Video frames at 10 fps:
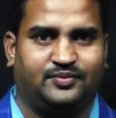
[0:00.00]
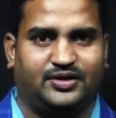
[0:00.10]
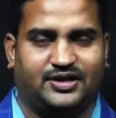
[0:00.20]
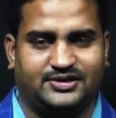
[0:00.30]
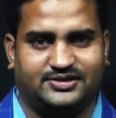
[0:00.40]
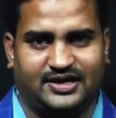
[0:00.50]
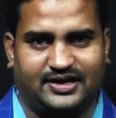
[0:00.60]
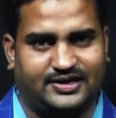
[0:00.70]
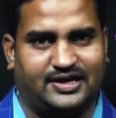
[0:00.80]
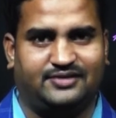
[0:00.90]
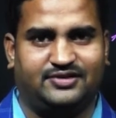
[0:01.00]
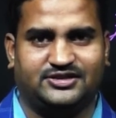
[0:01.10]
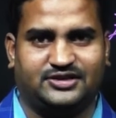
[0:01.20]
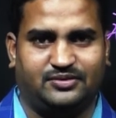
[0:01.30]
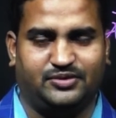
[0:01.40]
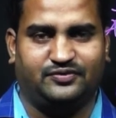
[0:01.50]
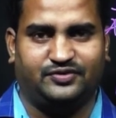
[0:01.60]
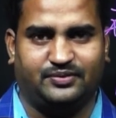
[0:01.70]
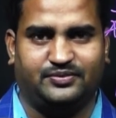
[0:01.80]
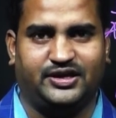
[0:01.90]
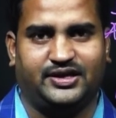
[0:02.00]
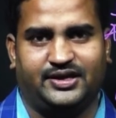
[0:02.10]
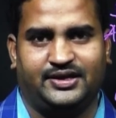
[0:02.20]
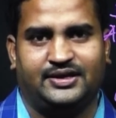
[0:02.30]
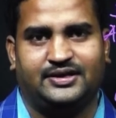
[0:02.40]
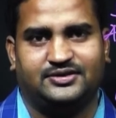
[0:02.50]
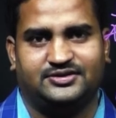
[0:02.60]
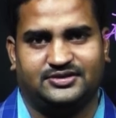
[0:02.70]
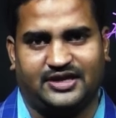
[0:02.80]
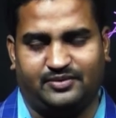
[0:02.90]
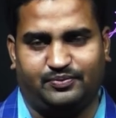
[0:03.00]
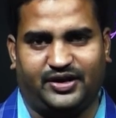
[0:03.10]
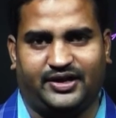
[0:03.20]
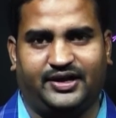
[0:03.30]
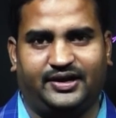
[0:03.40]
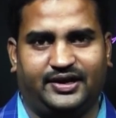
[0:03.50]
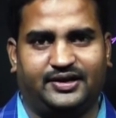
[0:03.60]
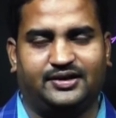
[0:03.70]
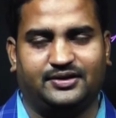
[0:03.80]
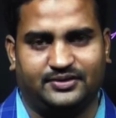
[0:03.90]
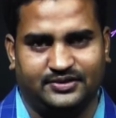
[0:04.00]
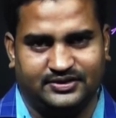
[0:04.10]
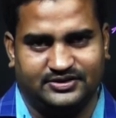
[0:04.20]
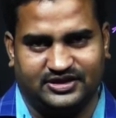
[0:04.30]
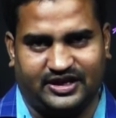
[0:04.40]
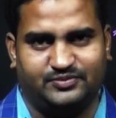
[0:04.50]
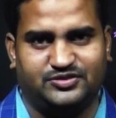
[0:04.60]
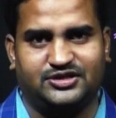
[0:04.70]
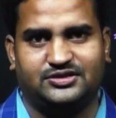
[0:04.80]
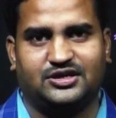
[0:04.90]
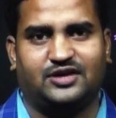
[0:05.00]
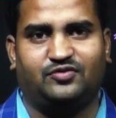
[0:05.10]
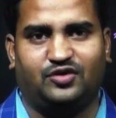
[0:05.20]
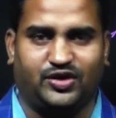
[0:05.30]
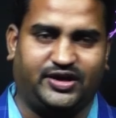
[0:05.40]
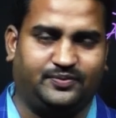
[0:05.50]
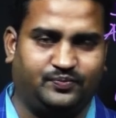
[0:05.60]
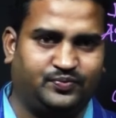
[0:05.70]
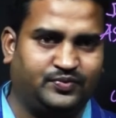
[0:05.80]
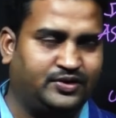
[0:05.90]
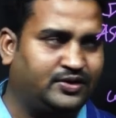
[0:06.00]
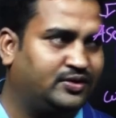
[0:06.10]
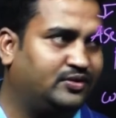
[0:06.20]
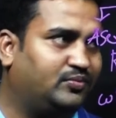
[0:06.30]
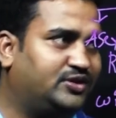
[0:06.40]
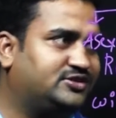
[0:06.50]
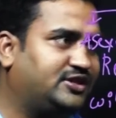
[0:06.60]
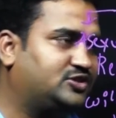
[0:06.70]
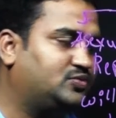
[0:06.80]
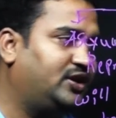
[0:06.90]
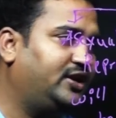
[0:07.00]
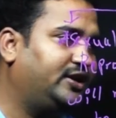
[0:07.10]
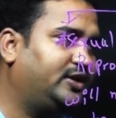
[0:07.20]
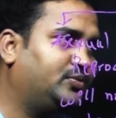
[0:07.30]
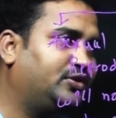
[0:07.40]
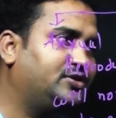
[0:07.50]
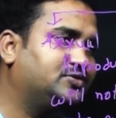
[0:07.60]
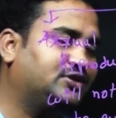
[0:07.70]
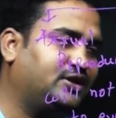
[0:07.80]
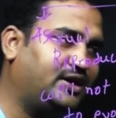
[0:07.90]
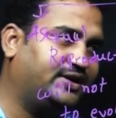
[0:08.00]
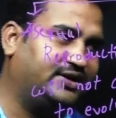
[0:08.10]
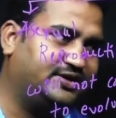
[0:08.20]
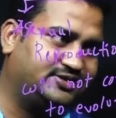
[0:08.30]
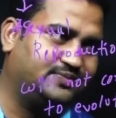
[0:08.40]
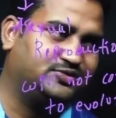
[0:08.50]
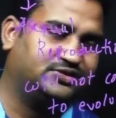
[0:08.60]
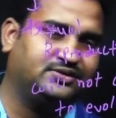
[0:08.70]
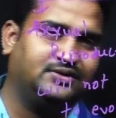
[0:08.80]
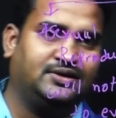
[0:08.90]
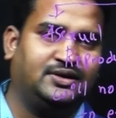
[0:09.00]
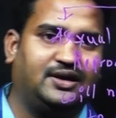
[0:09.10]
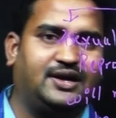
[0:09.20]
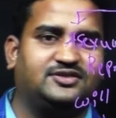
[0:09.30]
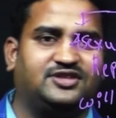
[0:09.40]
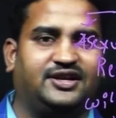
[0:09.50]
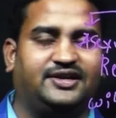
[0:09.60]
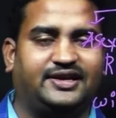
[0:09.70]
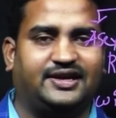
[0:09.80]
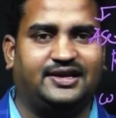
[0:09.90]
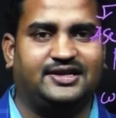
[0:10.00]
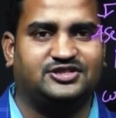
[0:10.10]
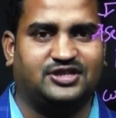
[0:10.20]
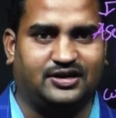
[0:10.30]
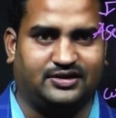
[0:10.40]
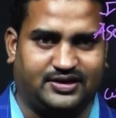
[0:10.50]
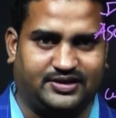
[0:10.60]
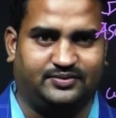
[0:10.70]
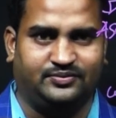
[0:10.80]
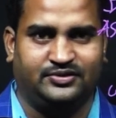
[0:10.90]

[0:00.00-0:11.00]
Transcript: because they are always coming from the same parent and same genes are flowing. But sexually reproducing organisms are genetically stronger